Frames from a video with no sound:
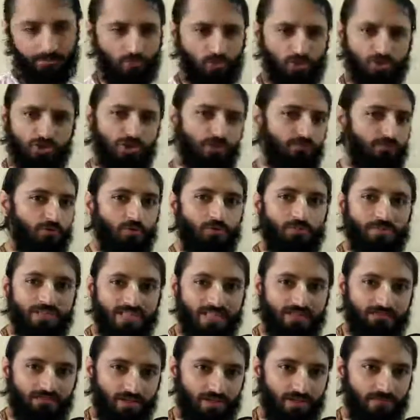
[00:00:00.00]
Most of you must
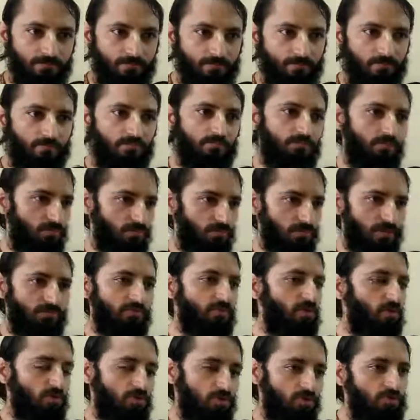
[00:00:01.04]
have done. But
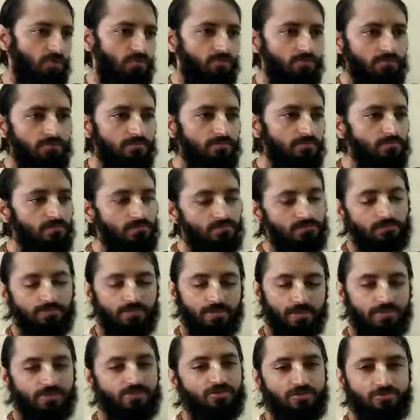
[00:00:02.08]
for those,
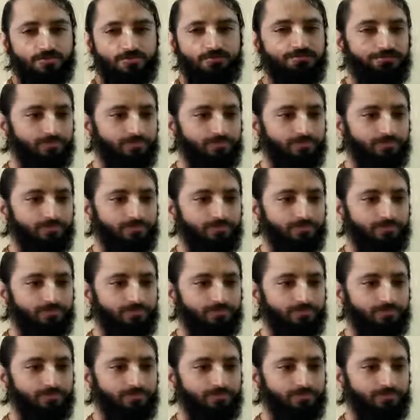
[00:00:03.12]
please.